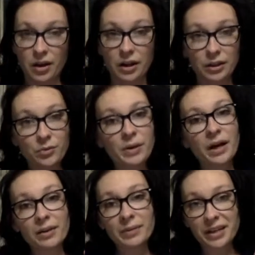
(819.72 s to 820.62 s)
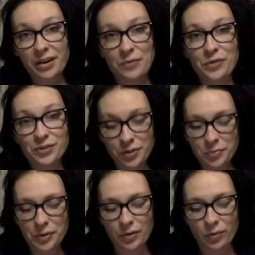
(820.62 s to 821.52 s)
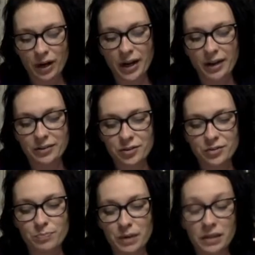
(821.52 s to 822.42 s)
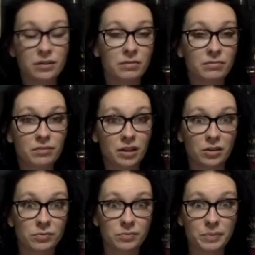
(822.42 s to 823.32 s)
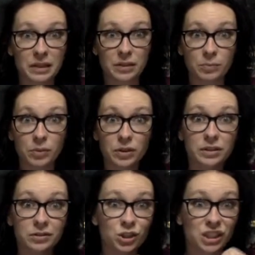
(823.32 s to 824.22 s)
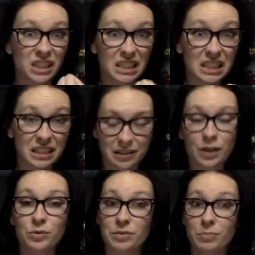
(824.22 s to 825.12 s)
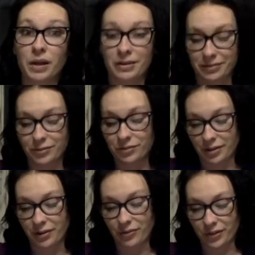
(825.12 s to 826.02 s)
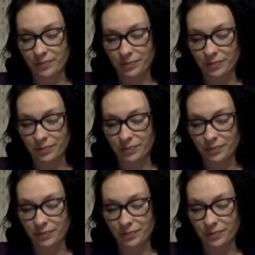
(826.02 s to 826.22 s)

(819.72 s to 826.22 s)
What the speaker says: a little bit out of my comfort zone, but when I just bit the bullet and just did it, it was a blast. It was a lot of fun.